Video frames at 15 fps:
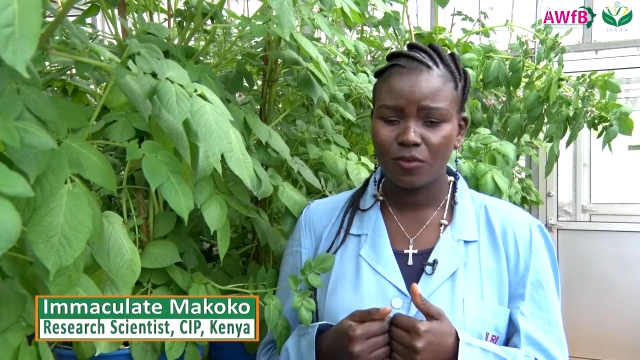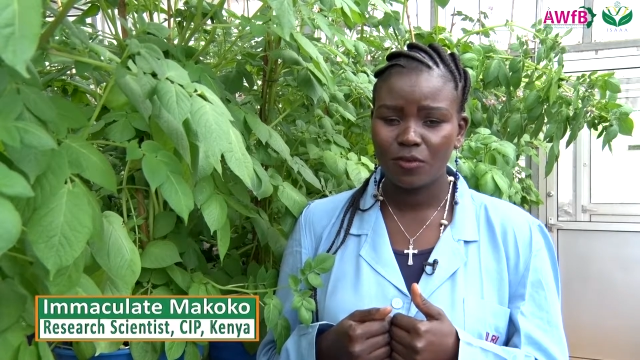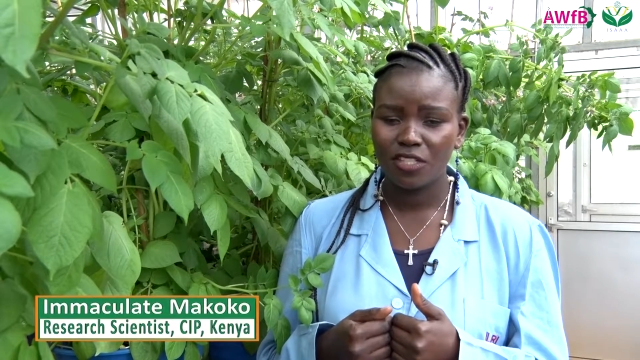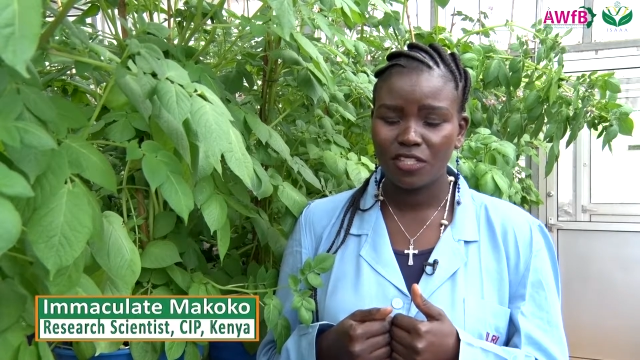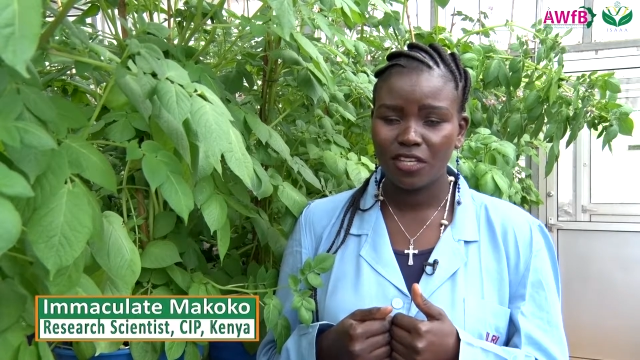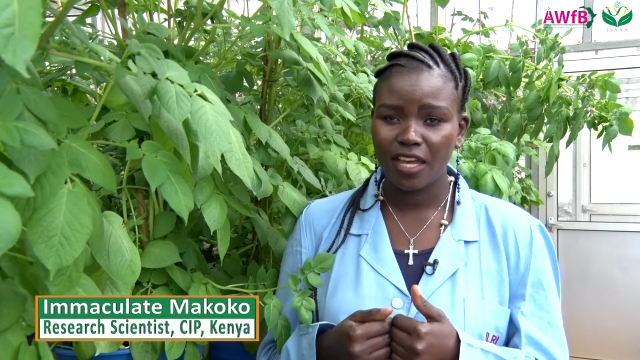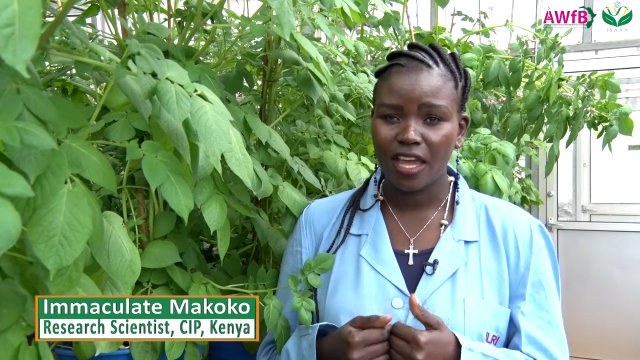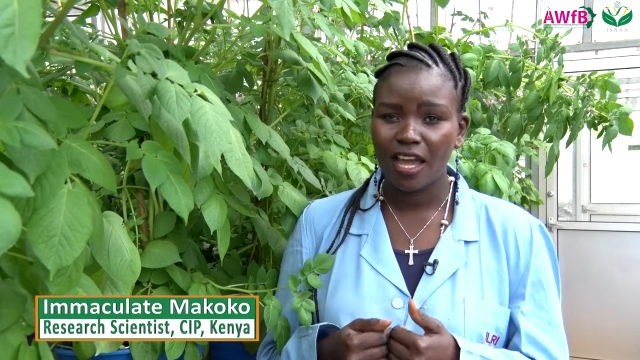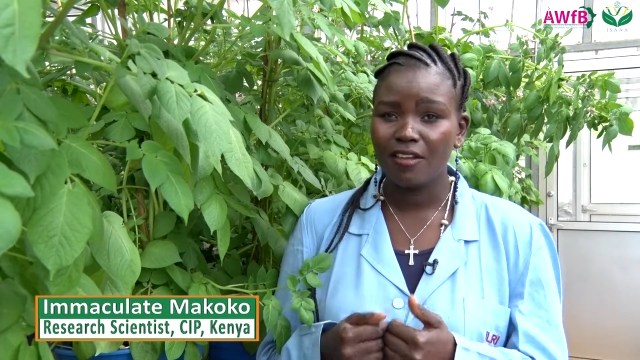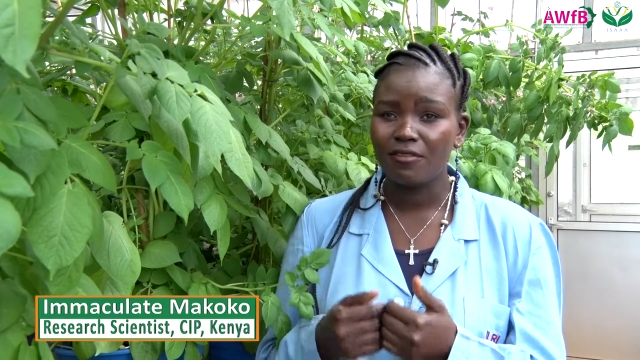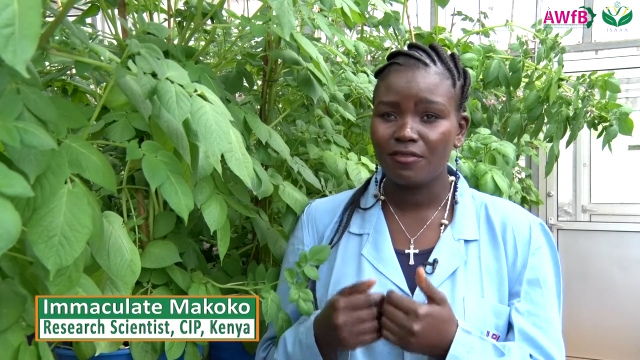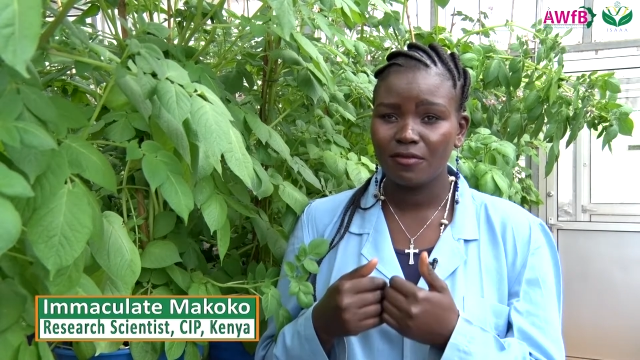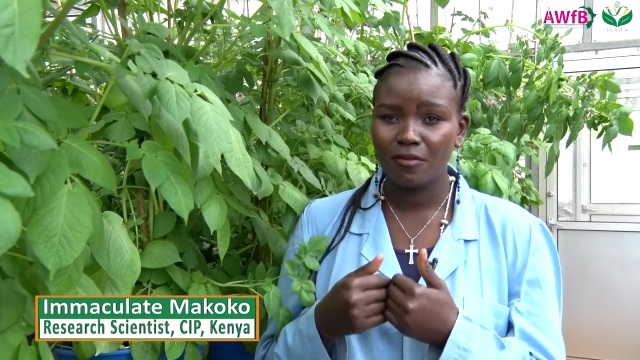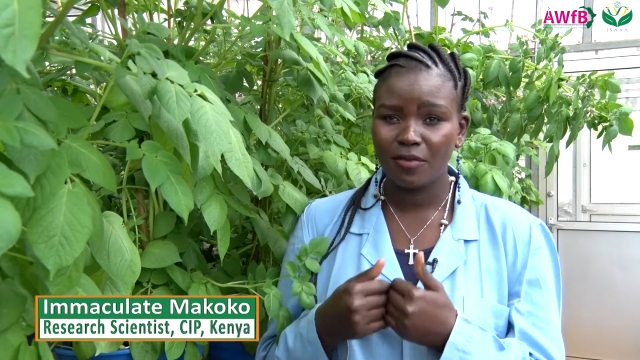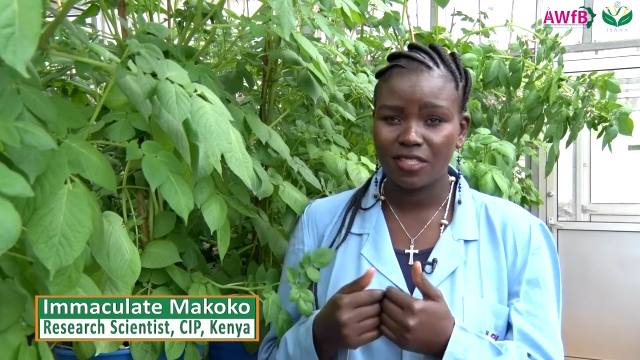which I have
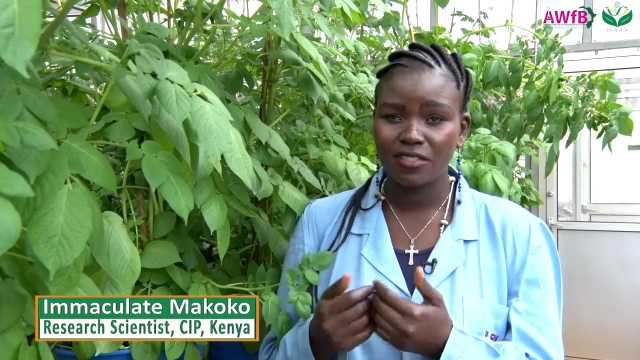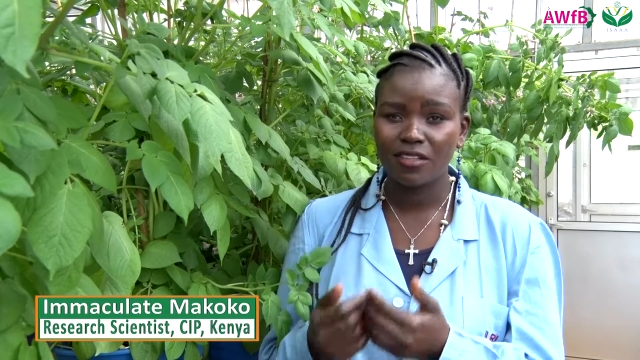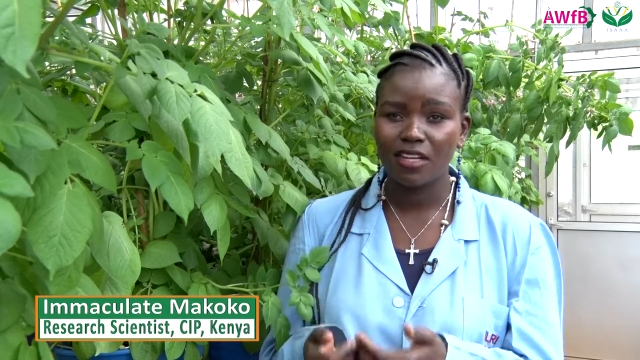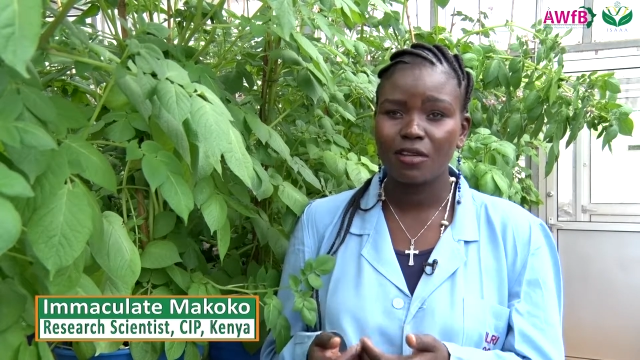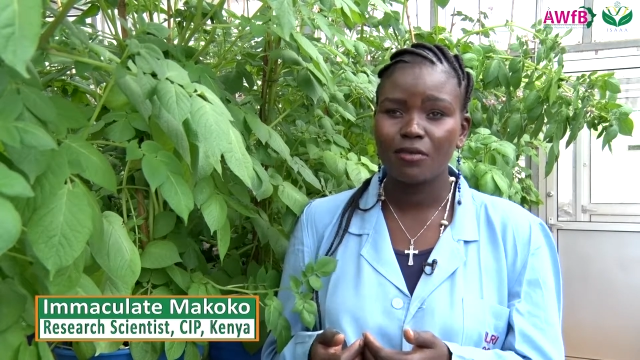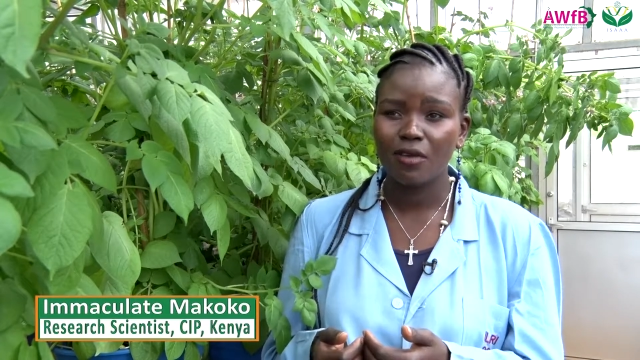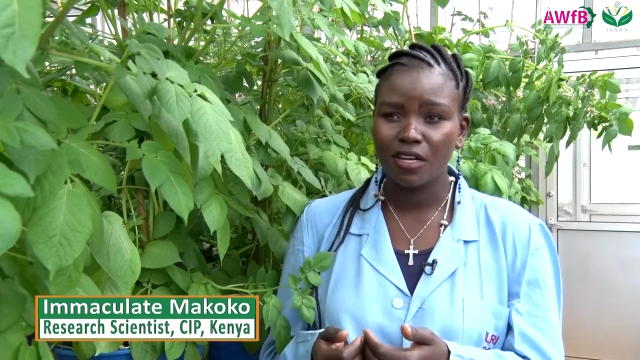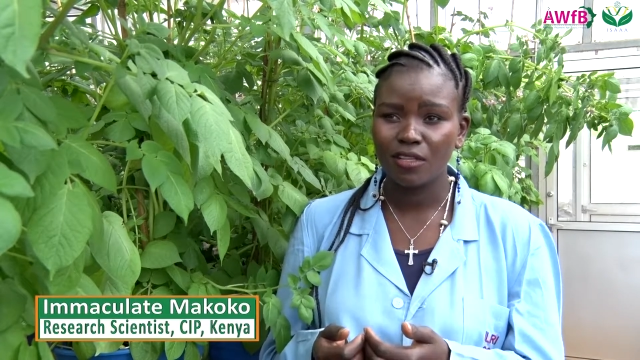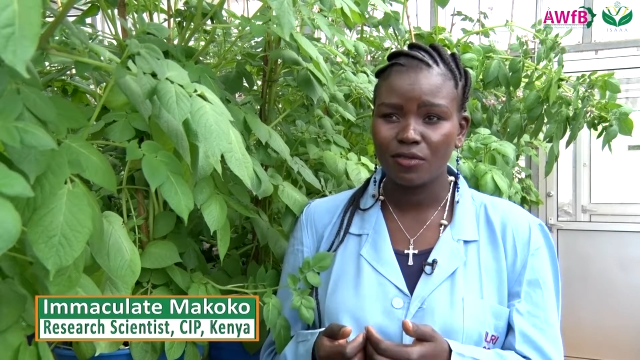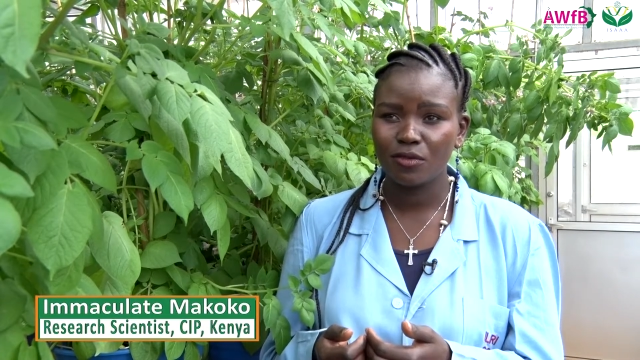personally worked